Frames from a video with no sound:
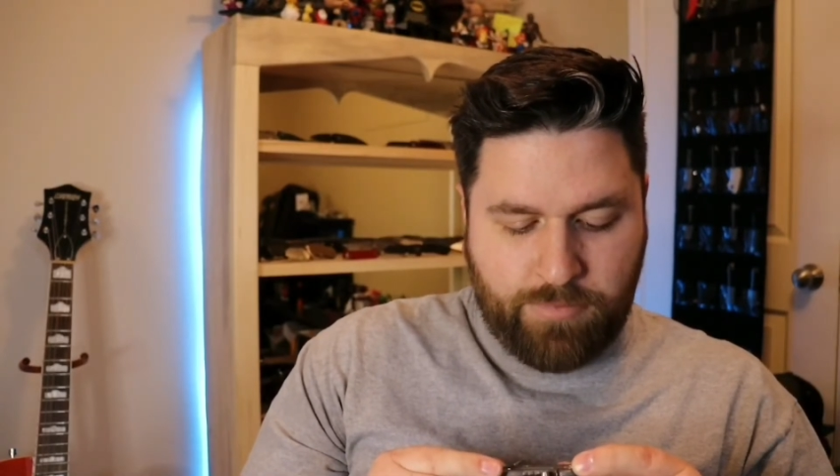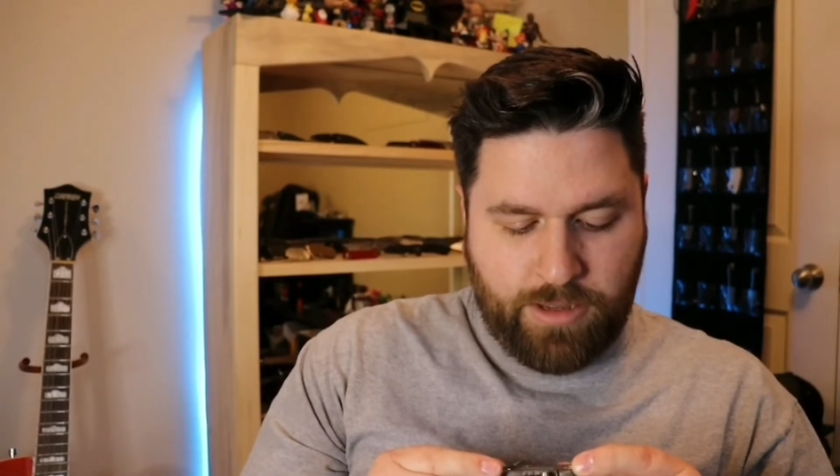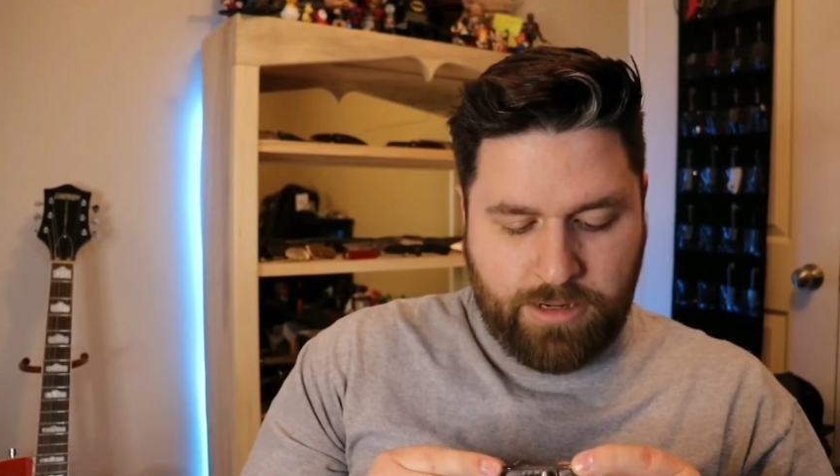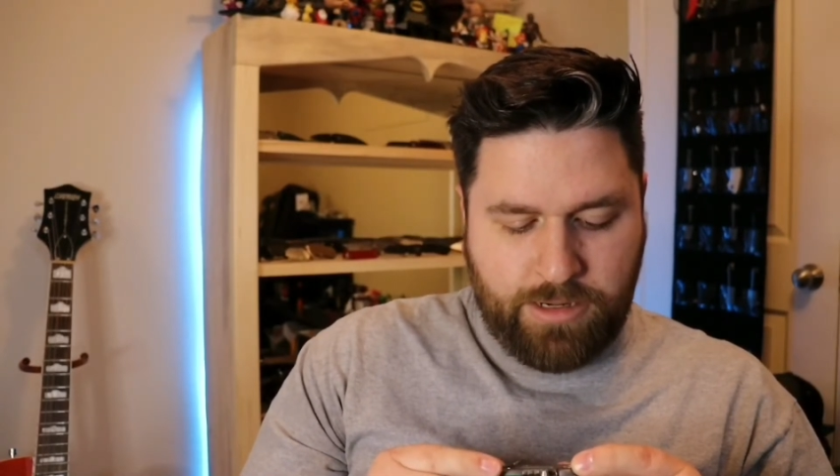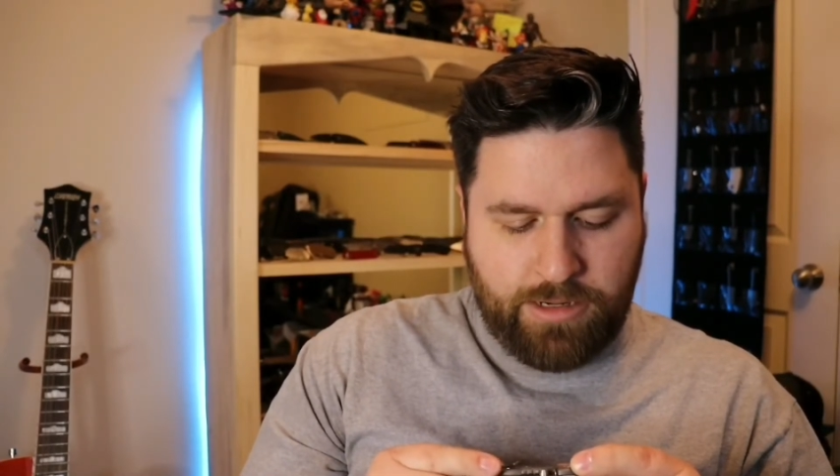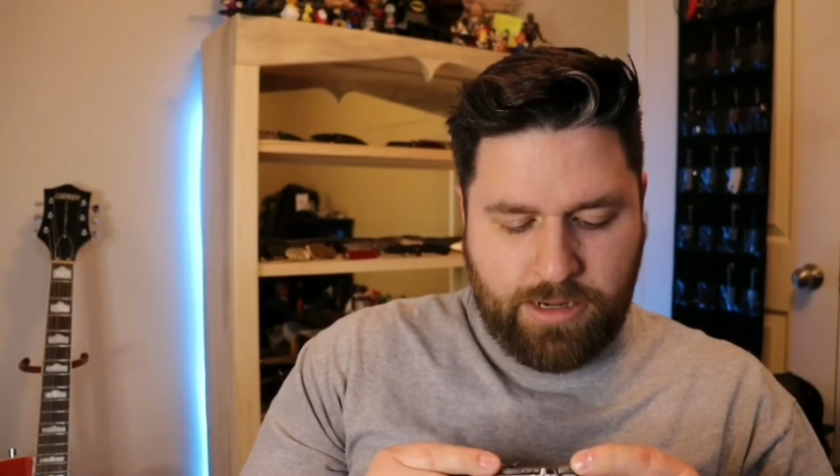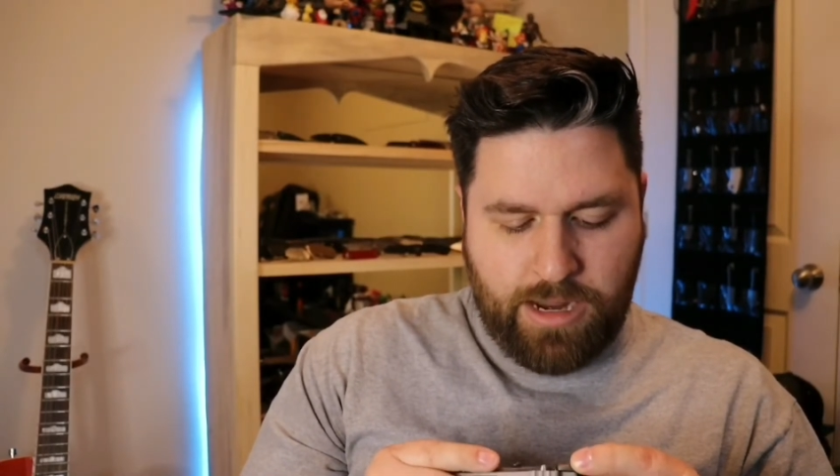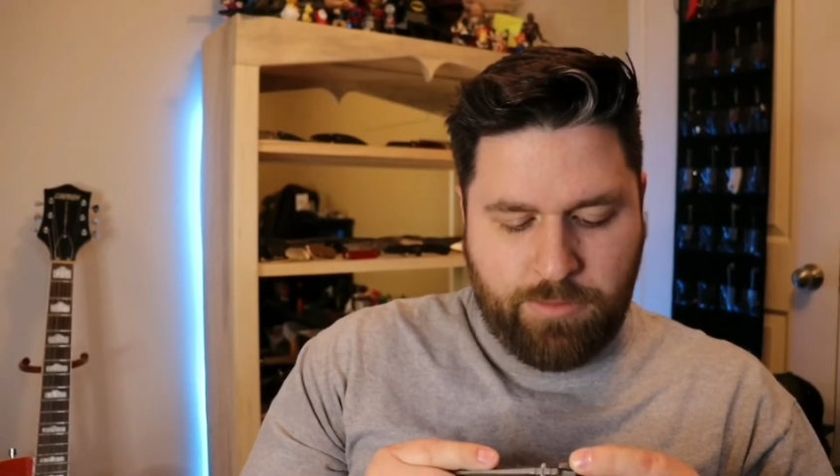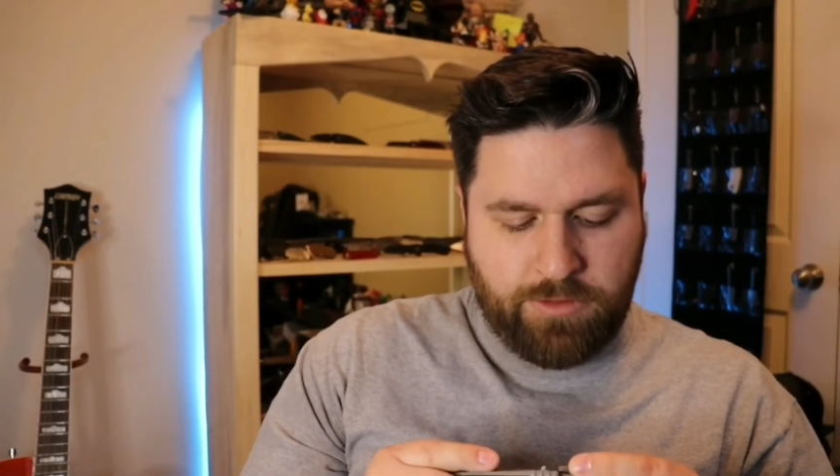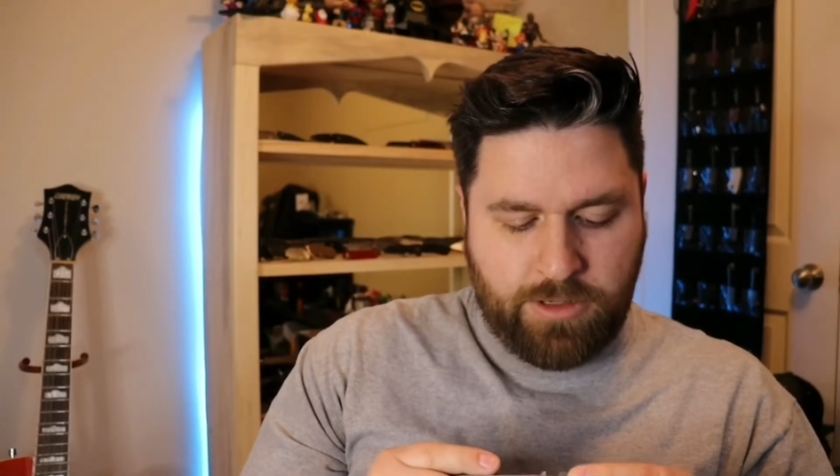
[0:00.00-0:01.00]
I didn't
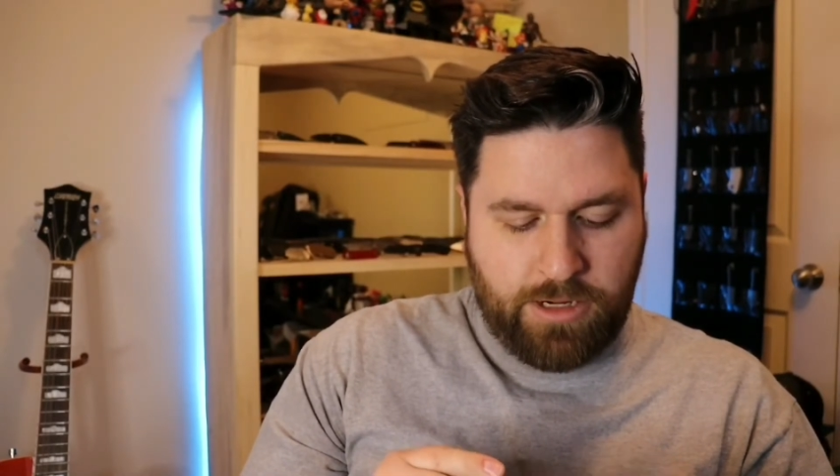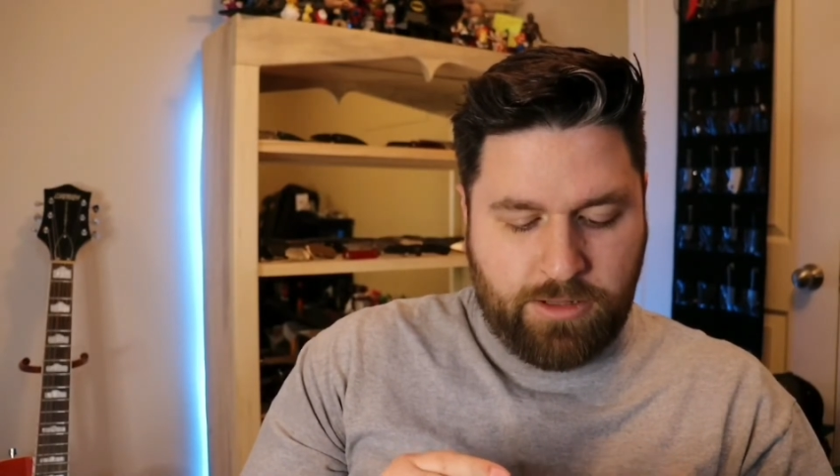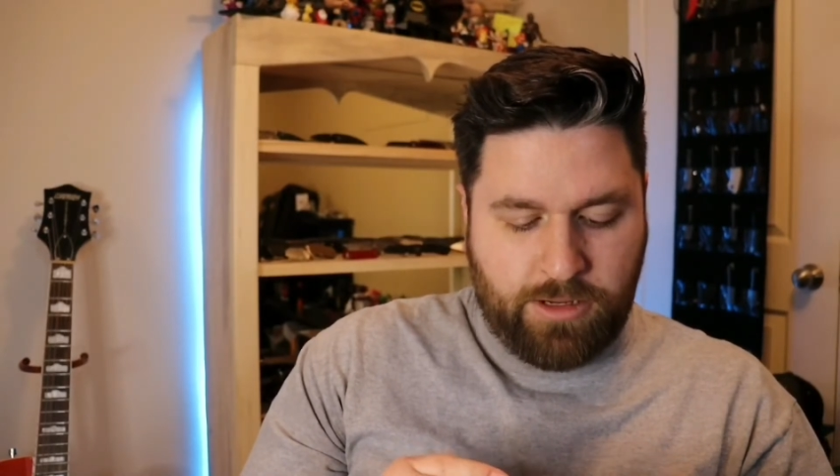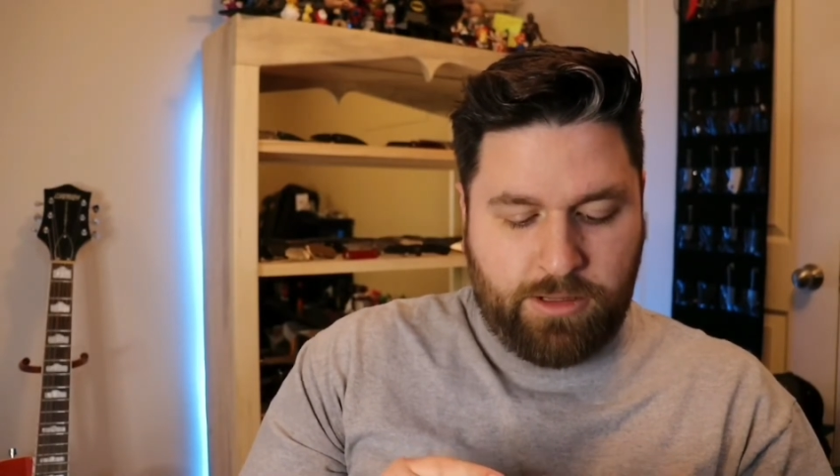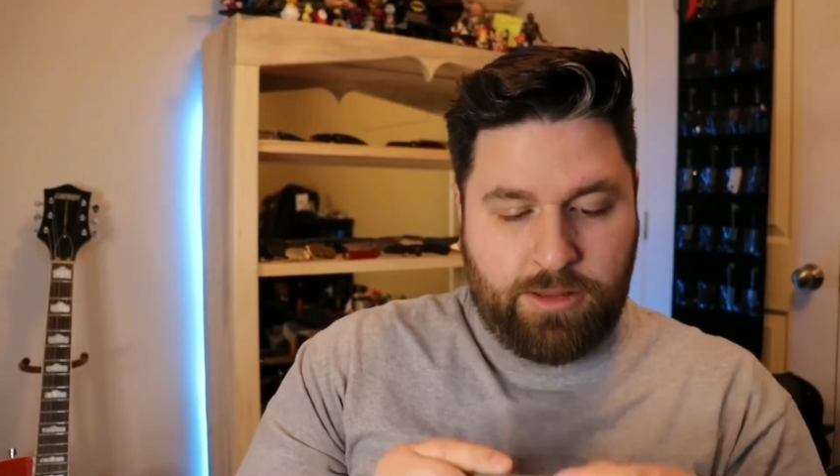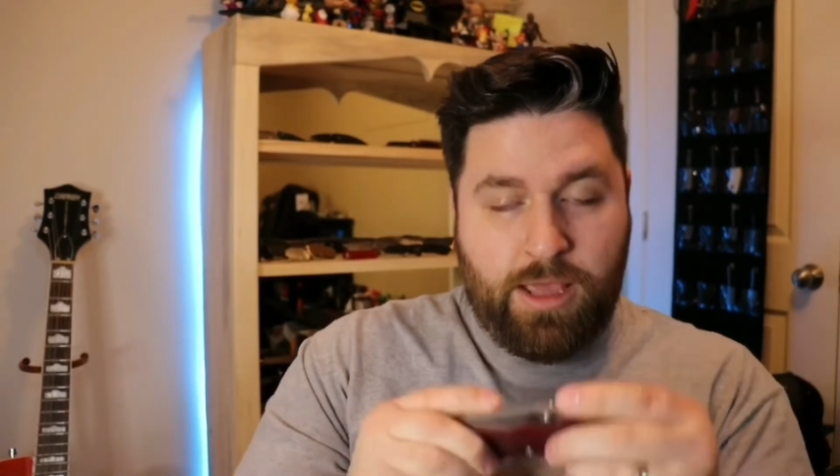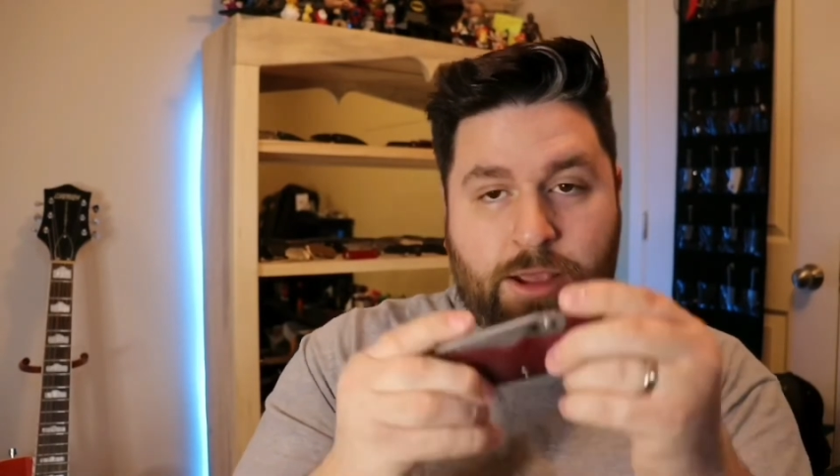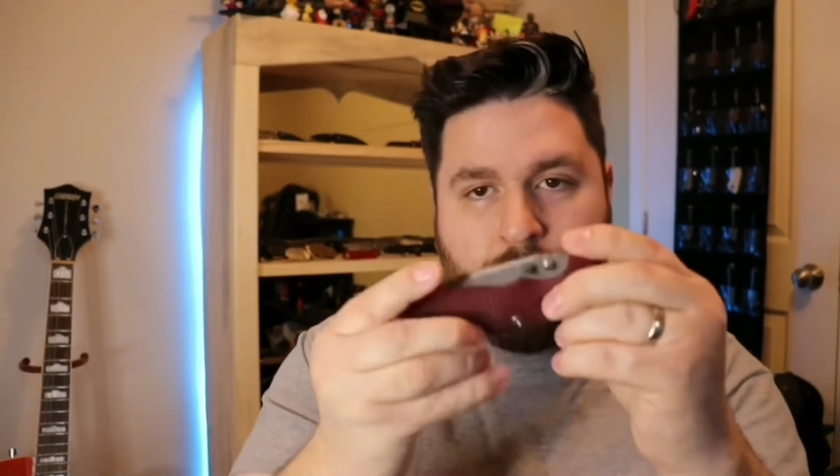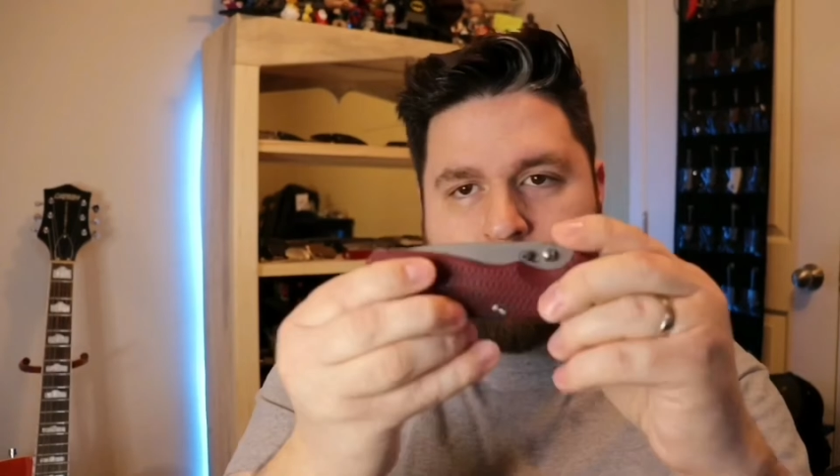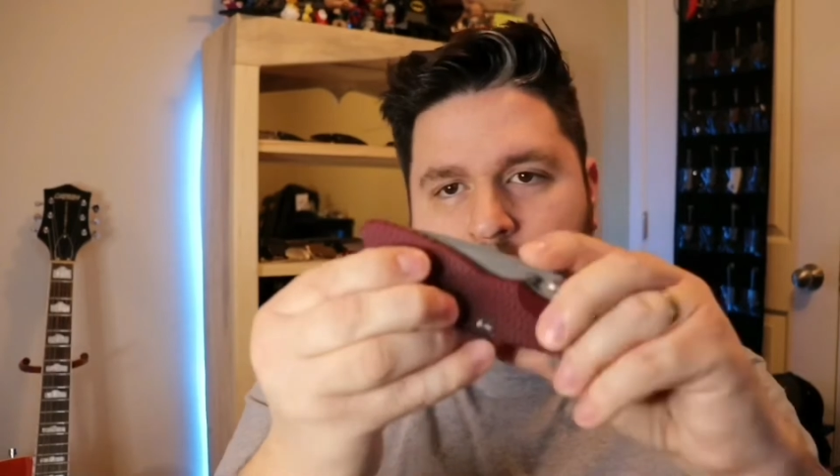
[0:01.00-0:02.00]
damage anything
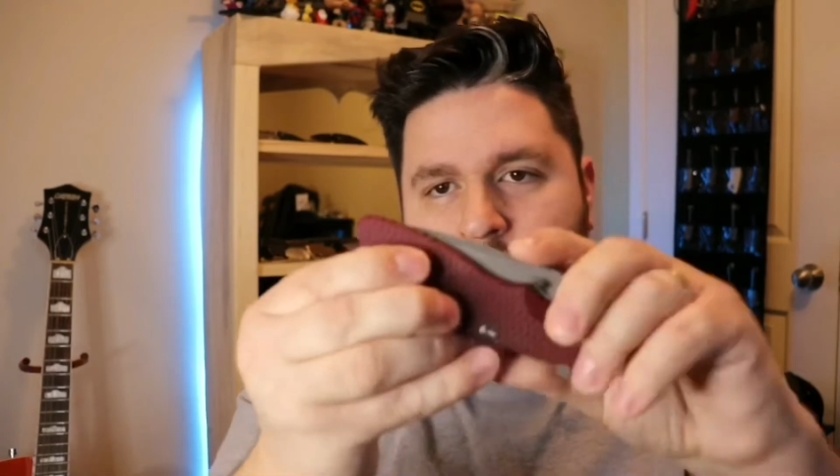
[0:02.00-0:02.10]
there.